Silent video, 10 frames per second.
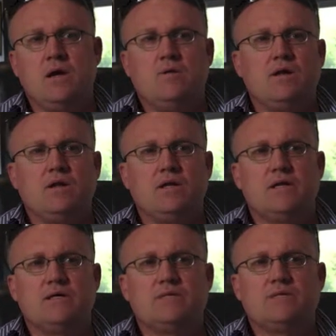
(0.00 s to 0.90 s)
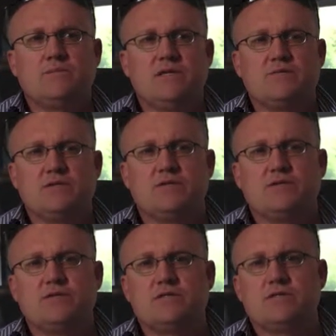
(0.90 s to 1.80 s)
Well, Displacement
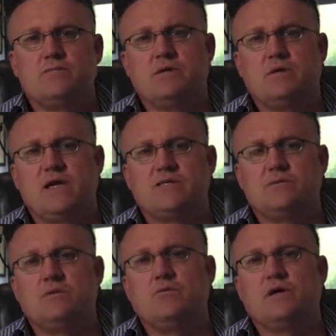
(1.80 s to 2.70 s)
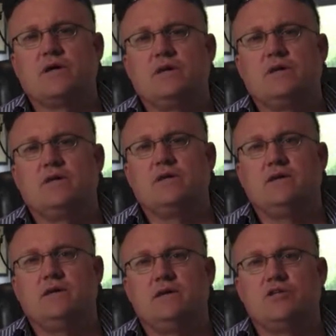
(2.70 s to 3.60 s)
Solutions has been working on
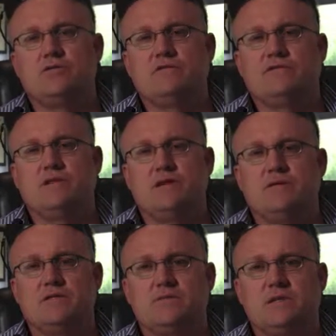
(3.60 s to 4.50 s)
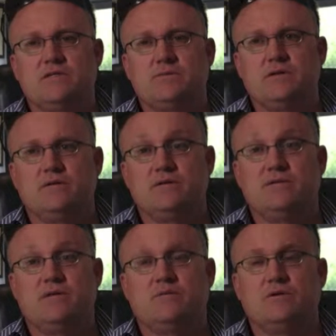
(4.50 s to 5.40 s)
the issue of climate displacement
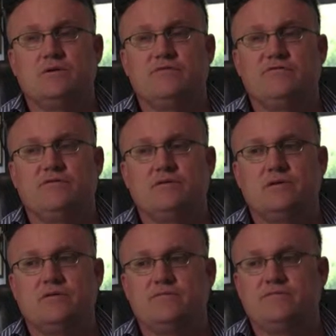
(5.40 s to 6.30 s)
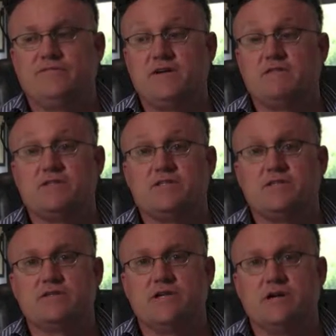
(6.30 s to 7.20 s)
around the world for 5 or 6
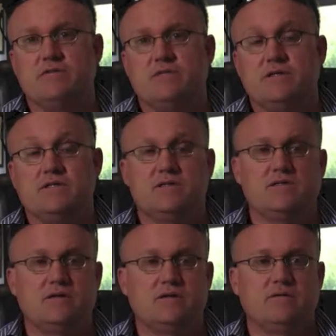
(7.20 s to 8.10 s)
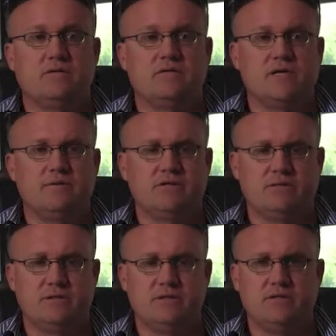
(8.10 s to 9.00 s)
years now, really since our
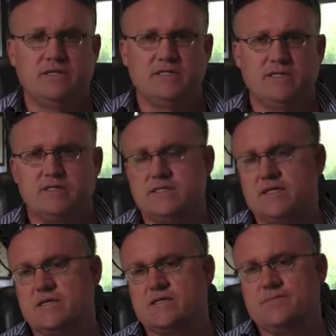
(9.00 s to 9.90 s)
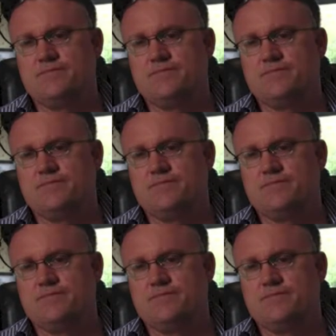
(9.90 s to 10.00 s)
establishment in 2006.